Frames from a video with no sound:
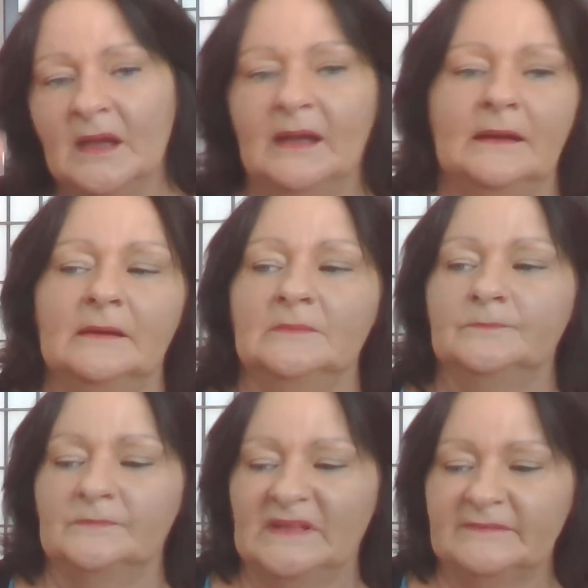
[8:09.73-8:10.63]

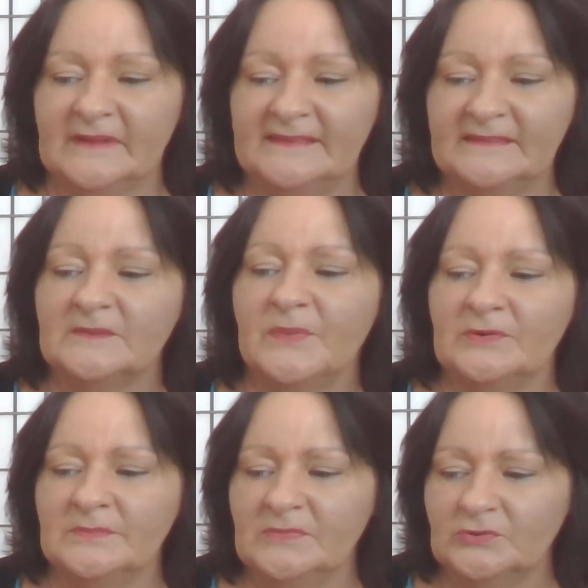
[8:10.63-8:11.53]
It reads at the
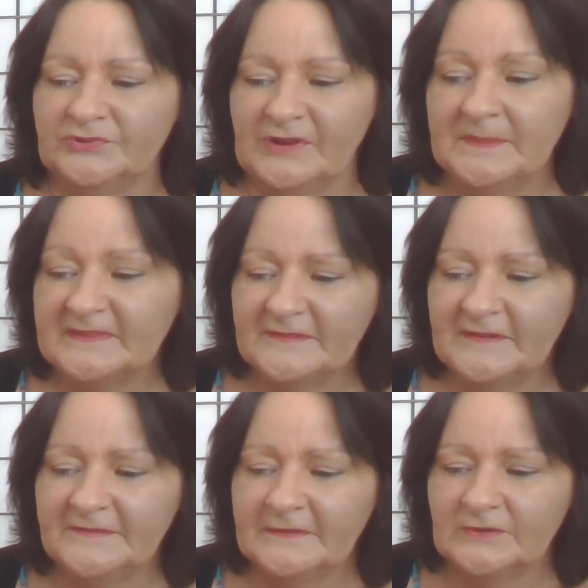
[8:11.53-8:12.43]
bottom, your dreams are
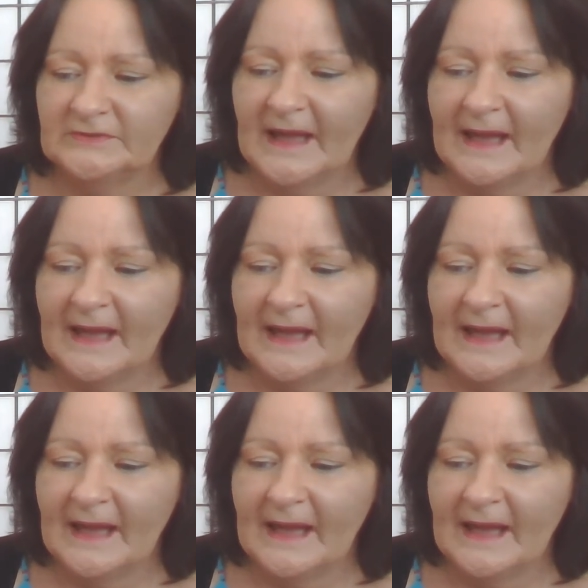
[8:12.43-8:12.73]
fulfilled,